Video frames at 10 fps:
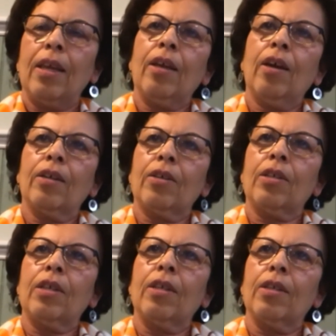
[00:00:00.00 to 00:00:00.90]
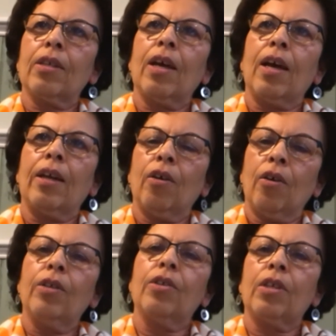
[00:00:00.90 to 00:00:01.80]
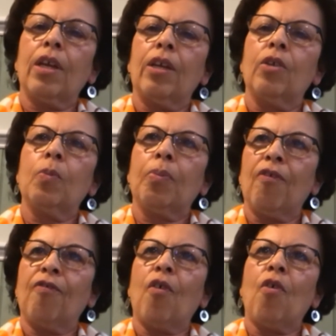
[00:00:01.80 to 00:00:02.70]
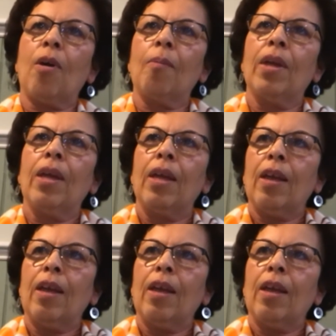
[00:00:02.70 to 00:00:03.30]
They got to see this guy on stage perform.